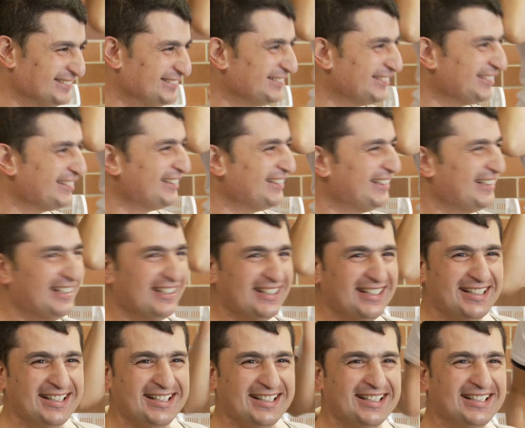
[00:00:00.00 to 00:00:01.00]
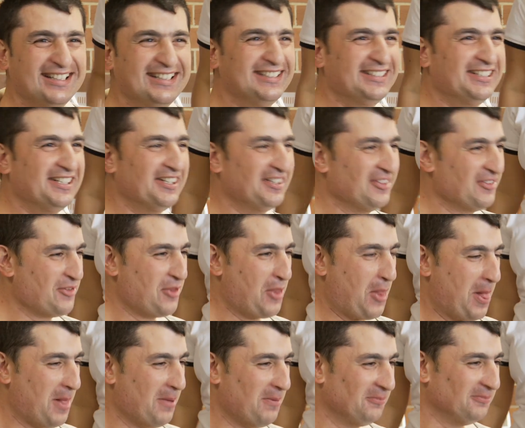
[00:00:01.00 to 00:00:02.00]
aches and pains from working
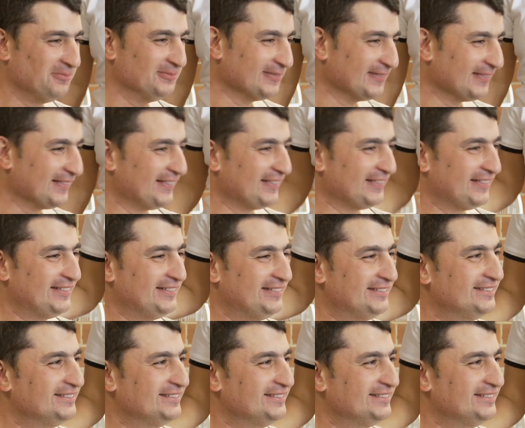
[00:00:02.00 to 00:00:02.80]
those muscles.